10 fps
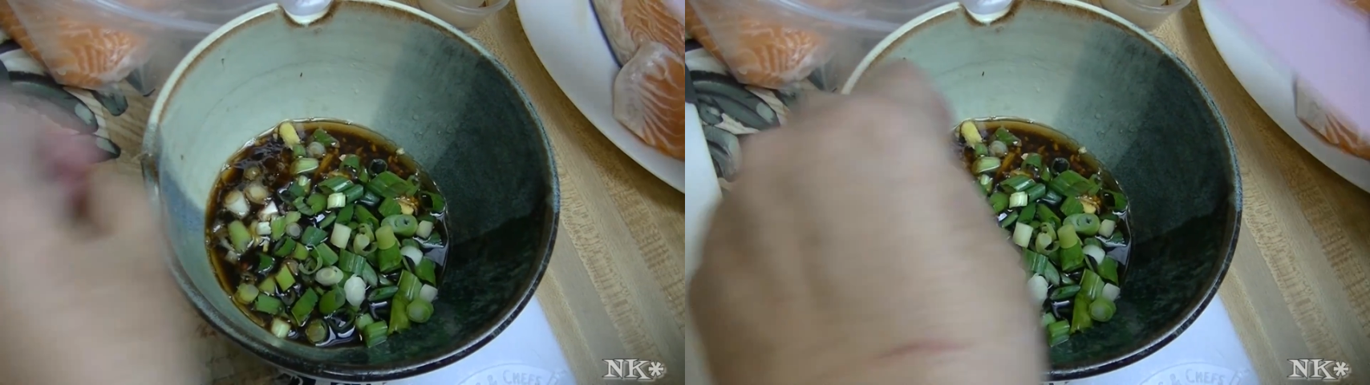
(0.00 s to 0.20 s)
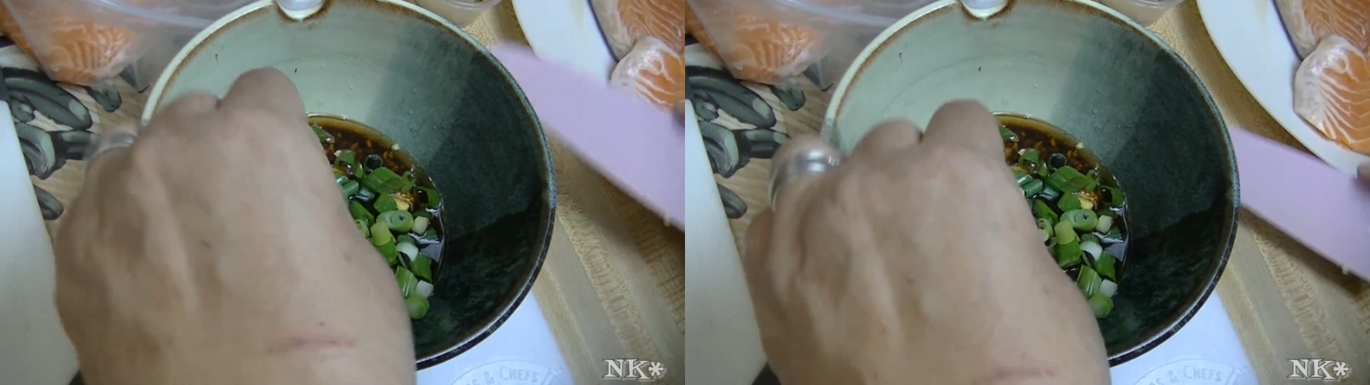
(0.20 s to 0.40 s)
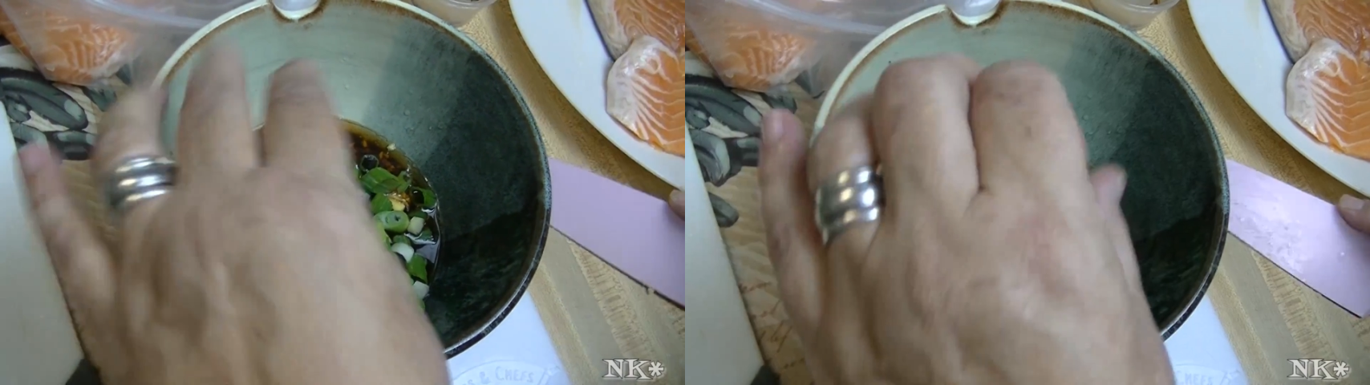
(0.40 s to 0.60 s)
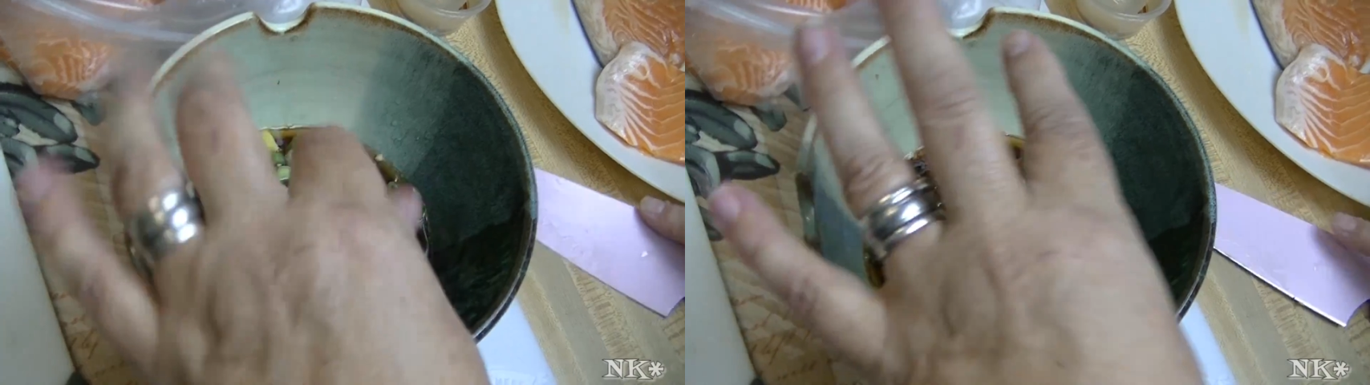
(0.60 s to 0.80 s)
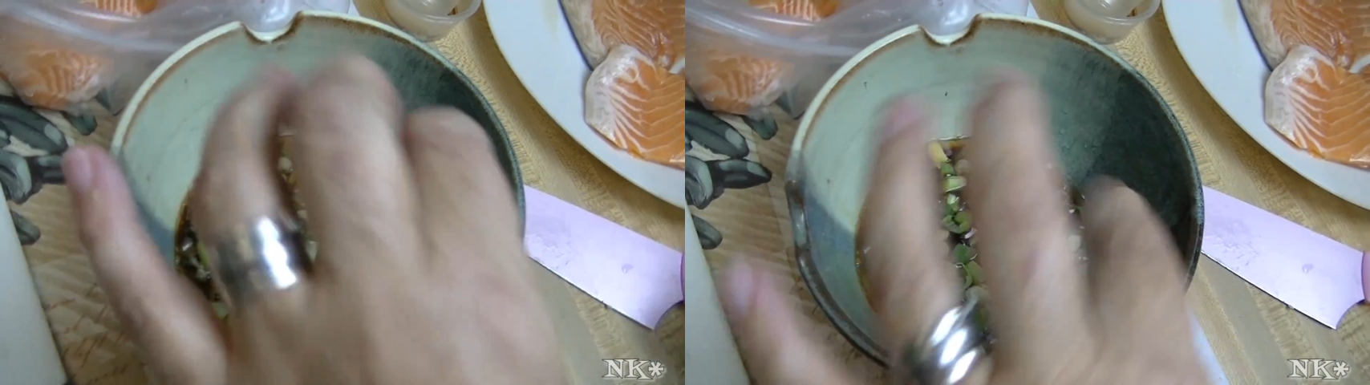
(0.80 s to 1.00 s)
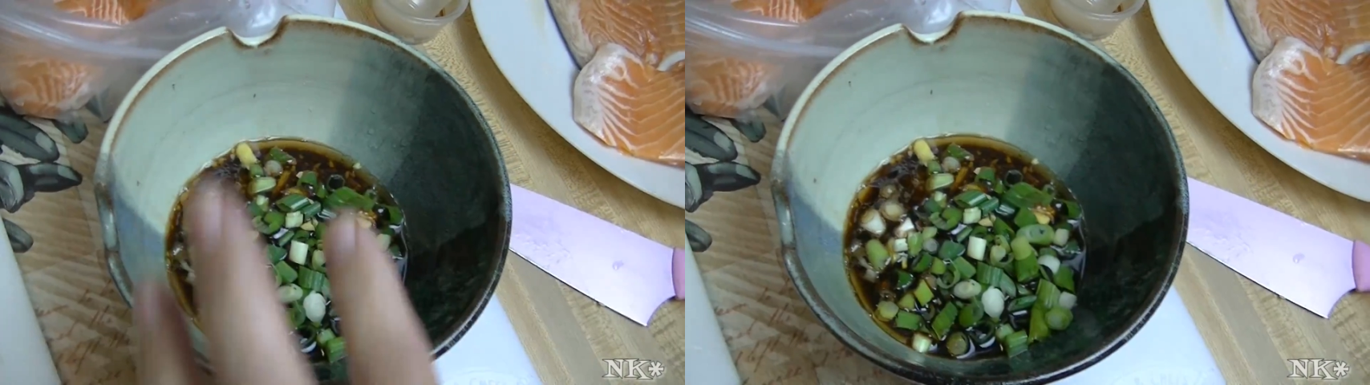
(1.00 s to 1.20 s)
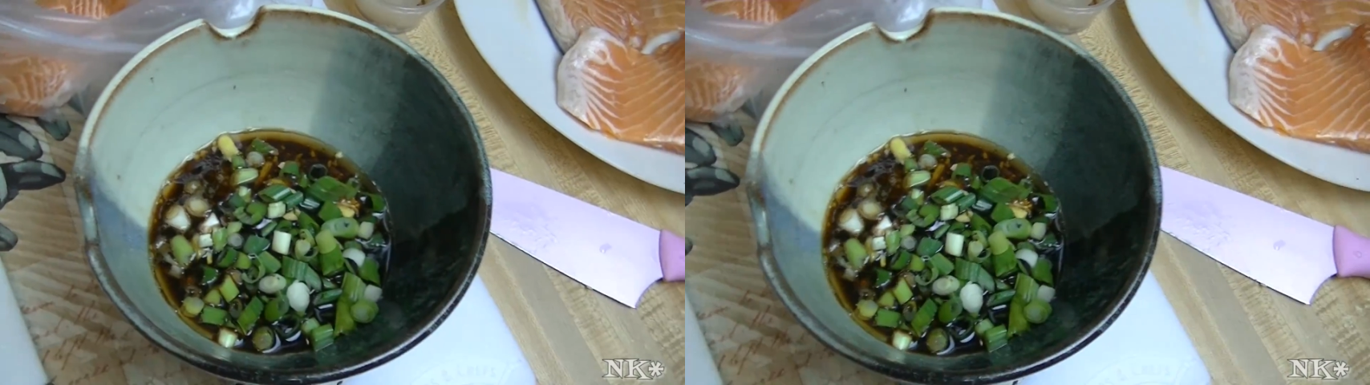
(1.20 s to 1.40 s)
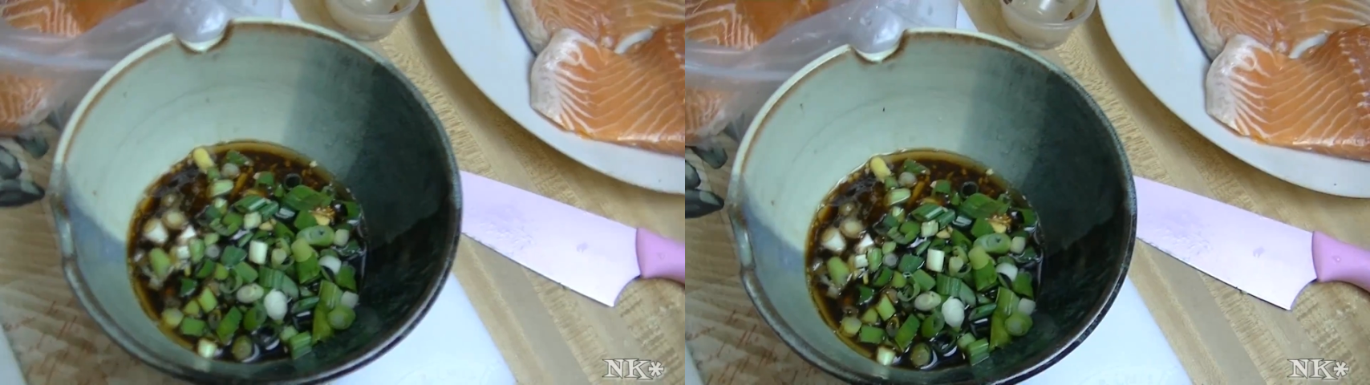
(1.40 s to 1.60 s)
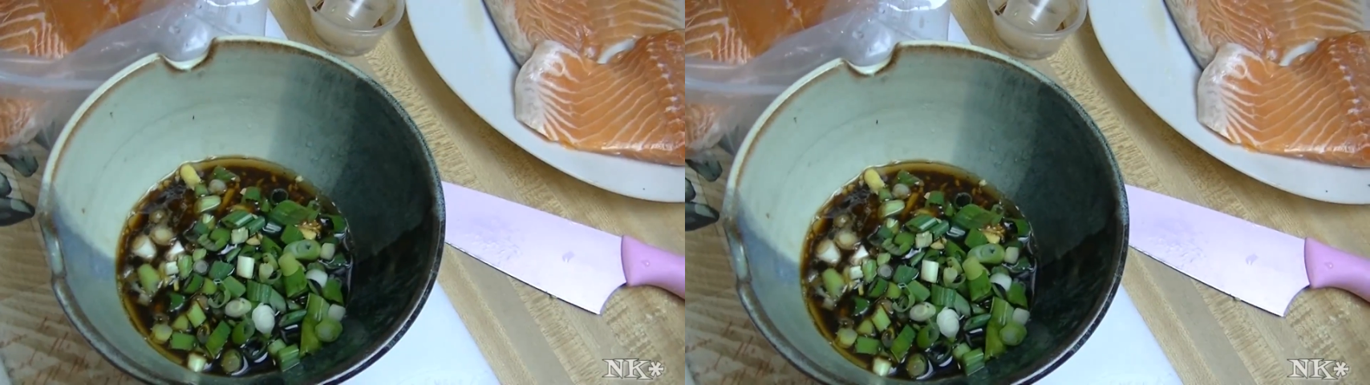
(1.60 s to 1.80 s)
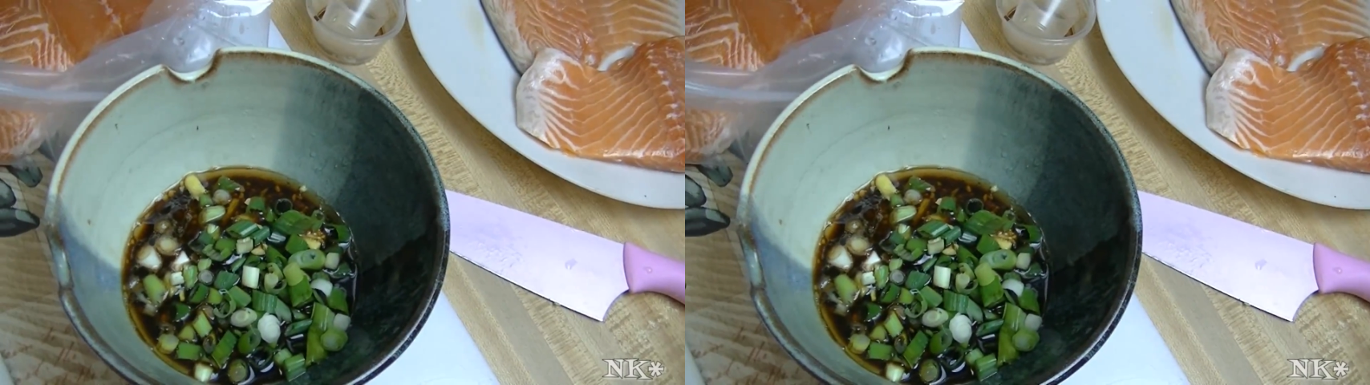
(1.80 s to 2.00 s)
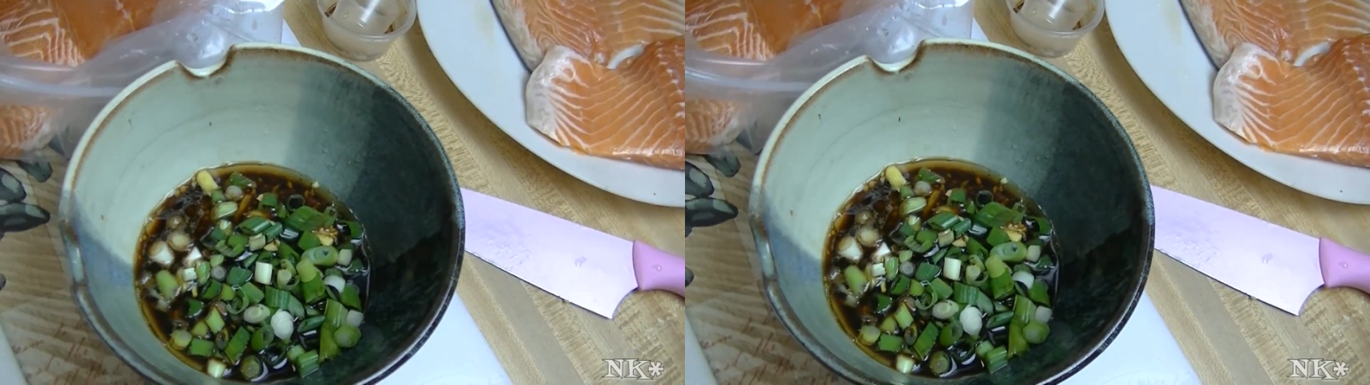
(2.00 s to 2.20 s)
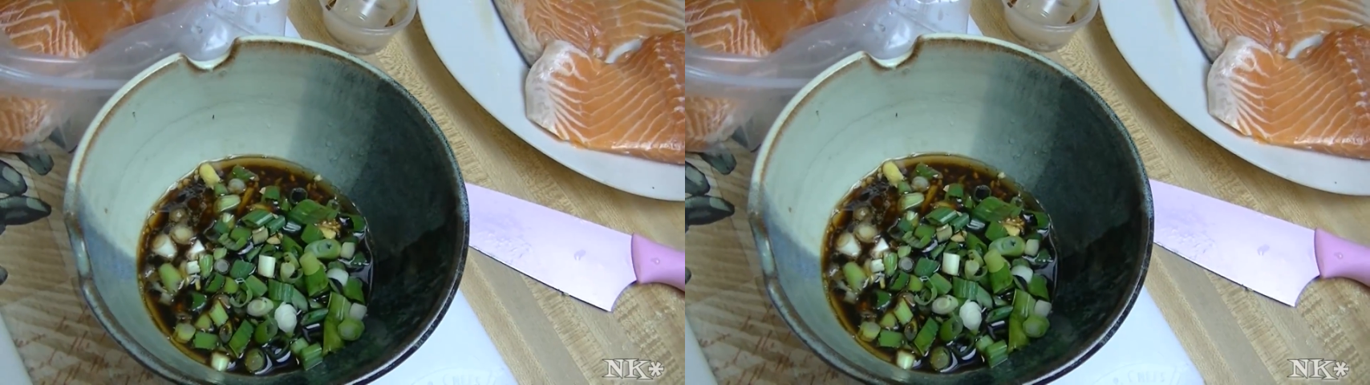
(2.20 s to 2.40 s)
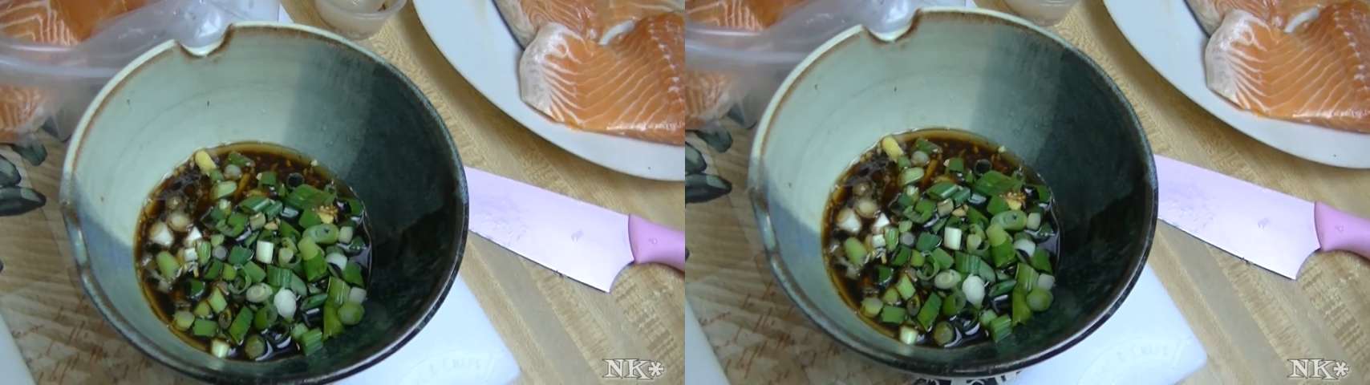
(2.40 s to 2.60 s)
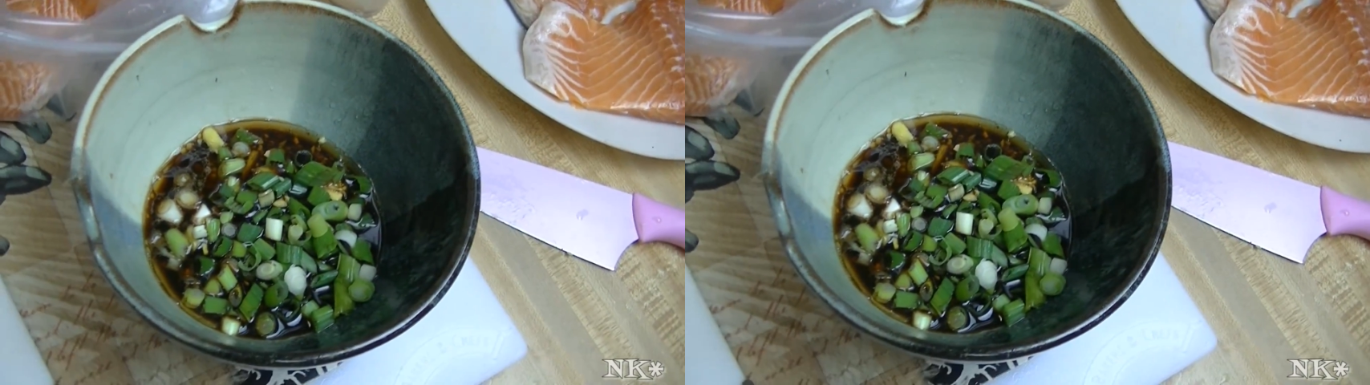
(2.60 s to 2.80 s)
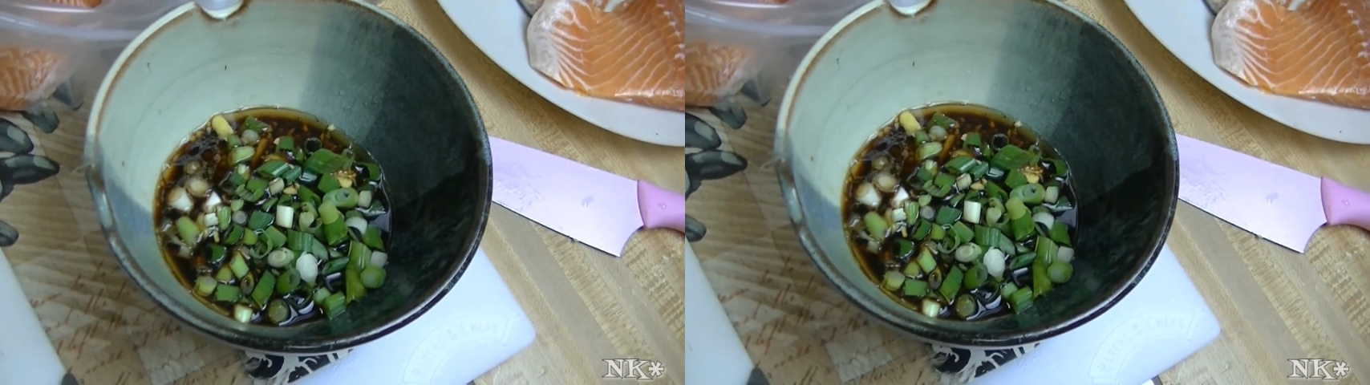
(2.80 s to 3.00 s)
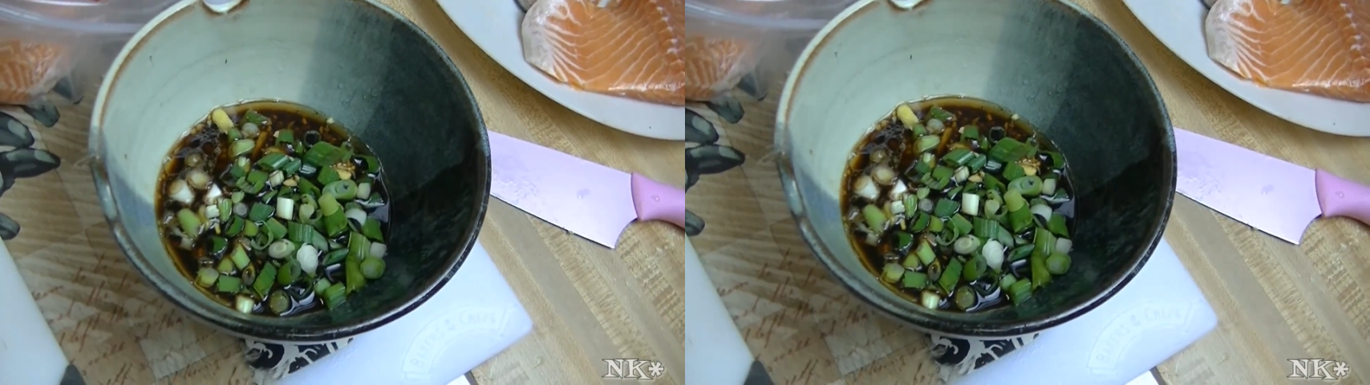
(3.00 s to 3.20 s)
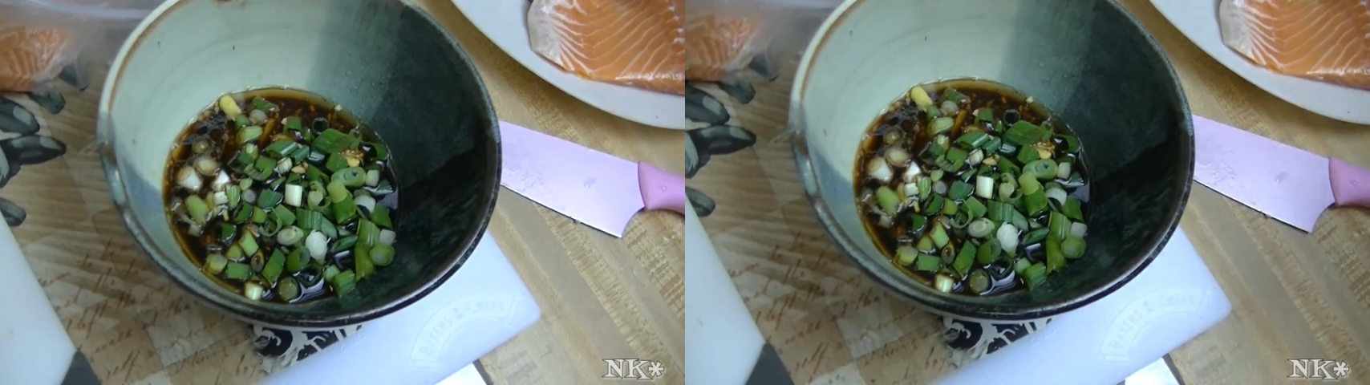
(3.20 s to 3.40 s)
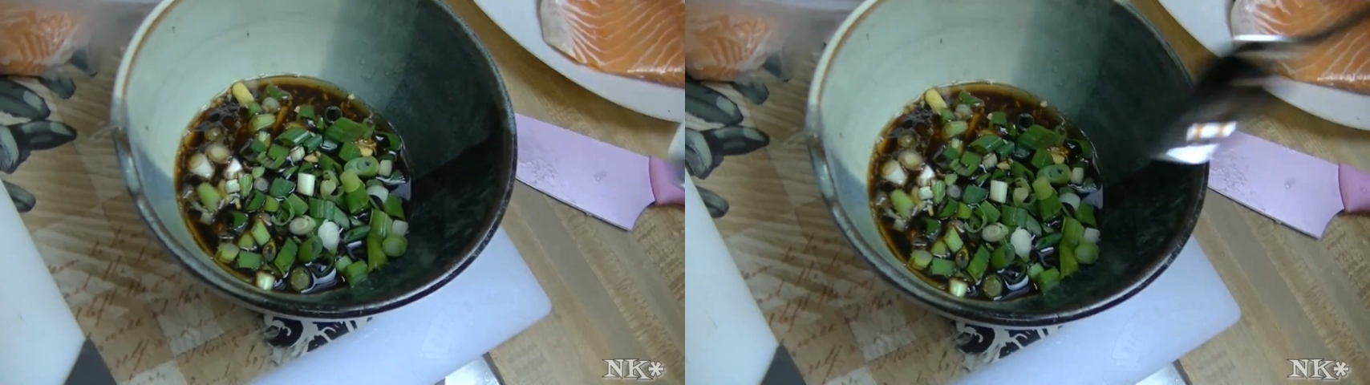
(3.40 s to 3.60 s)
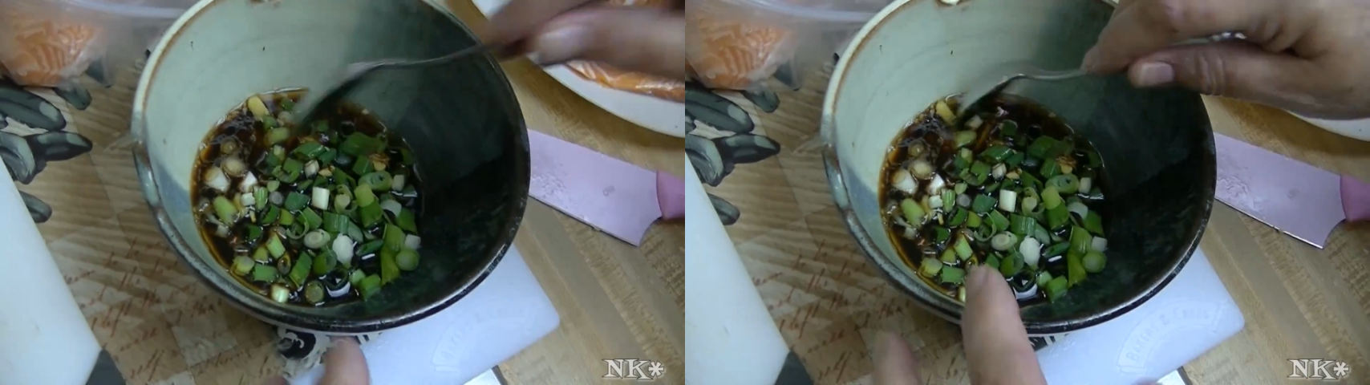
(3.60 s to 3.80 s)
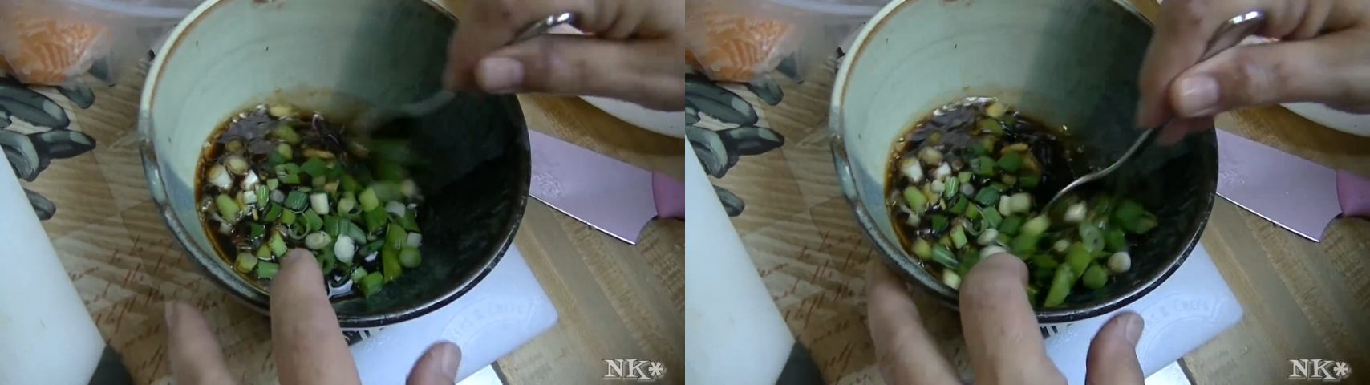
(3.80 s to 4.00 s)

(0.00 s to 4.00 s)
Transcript: [unreadable: no face in view]